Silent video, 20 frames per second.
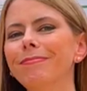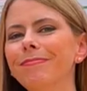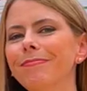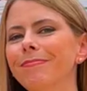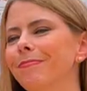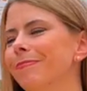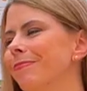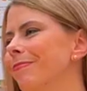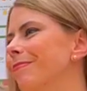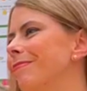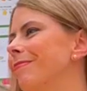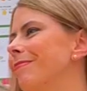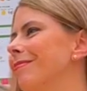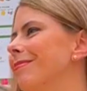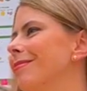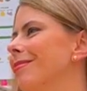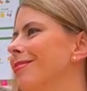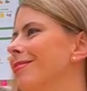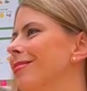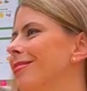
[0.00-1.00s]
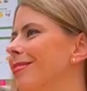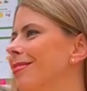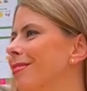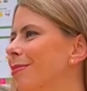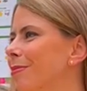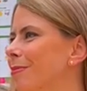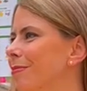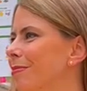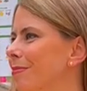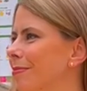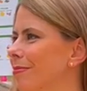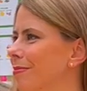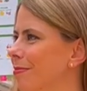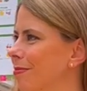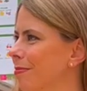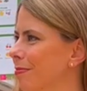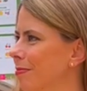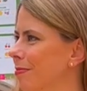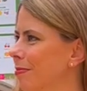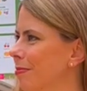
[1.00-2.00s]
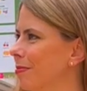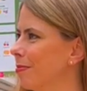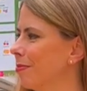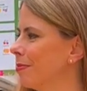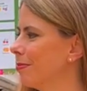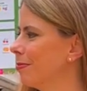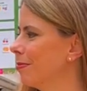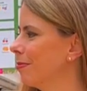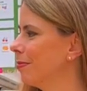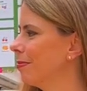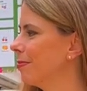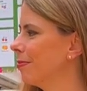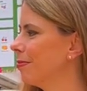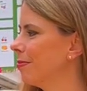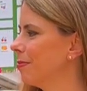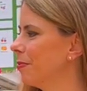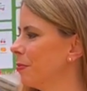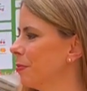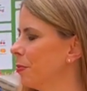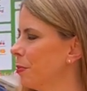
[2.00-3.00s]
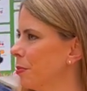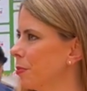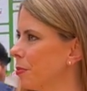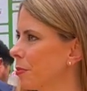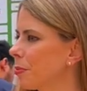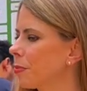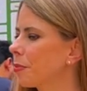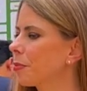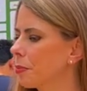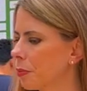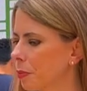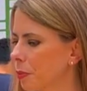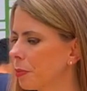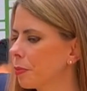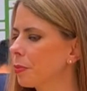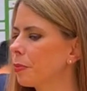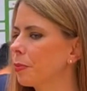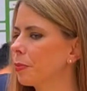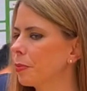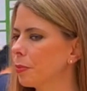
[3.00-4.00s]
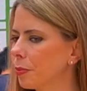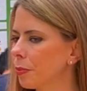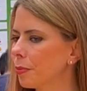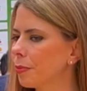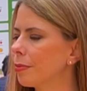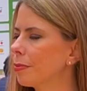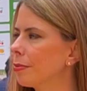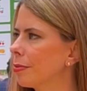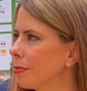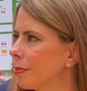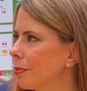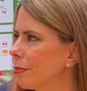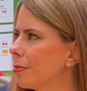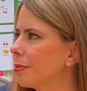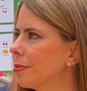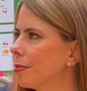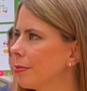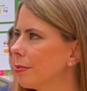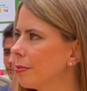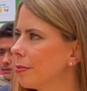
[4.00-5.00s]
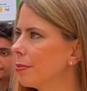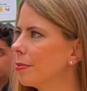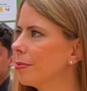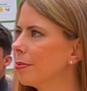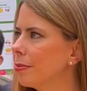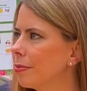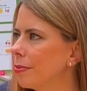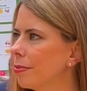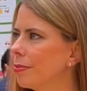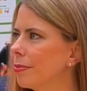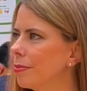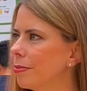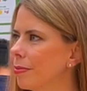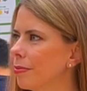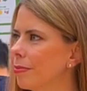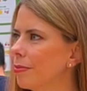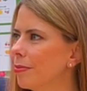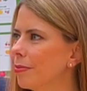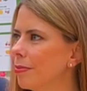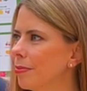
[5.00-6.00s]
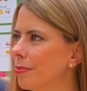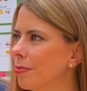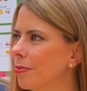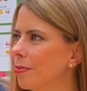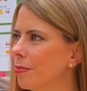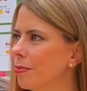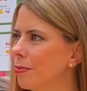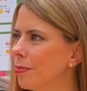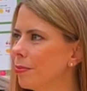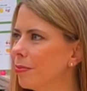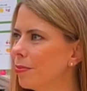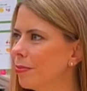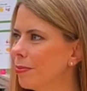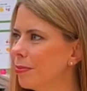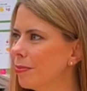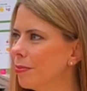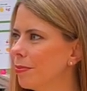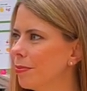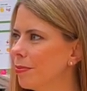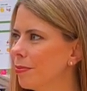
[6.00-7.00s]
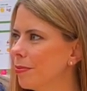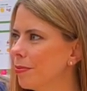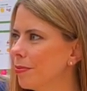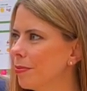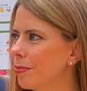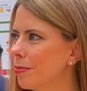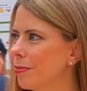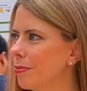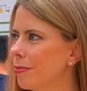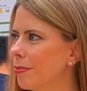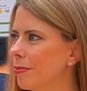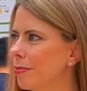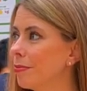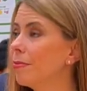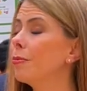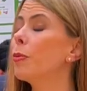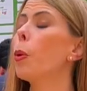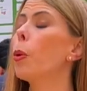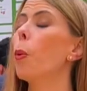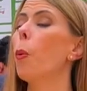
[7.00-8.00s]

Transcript: (silent)